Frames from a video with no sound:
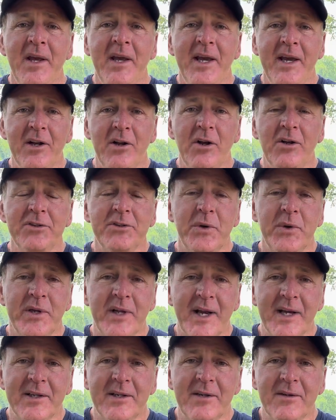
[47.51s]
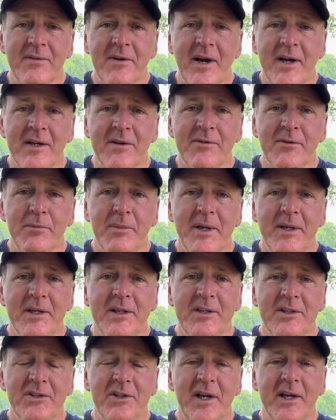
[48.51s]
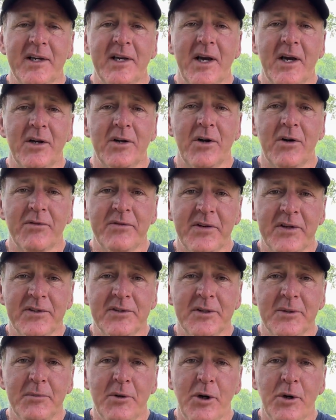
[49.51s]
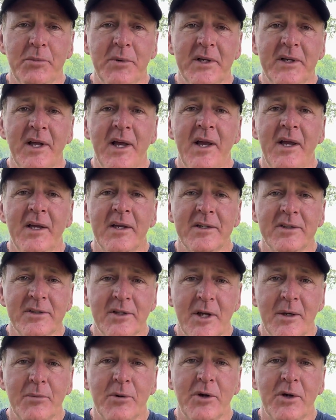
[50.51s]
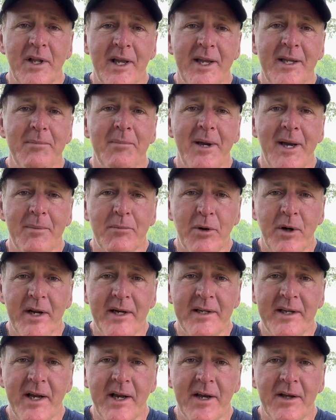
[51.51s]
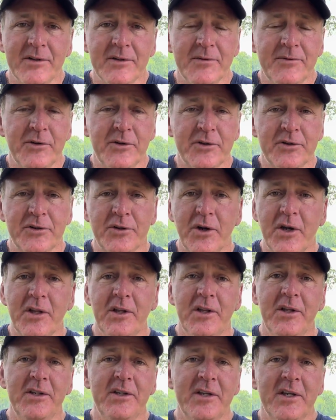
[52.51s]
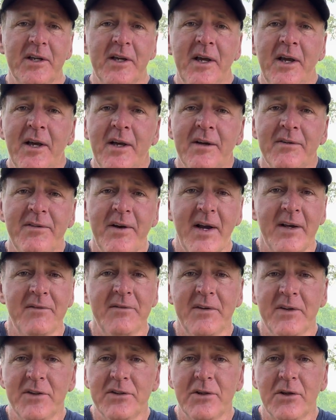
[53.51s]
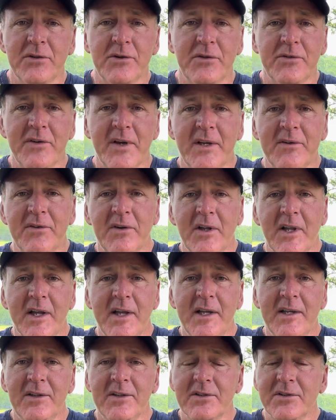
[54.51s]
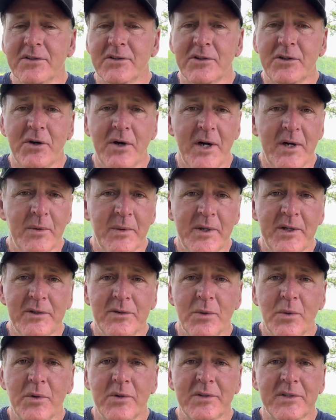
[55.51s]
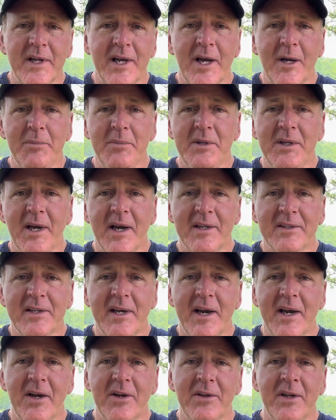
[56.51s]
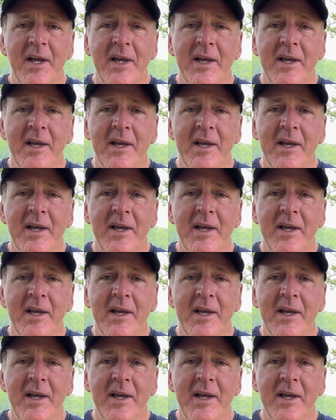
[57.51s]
And also I'd like to invite everybody to check out our Fish the Moment summer lake map breakdowns. If you're struggling to find fish on your favorite lake, this is a great resource to help you guys out.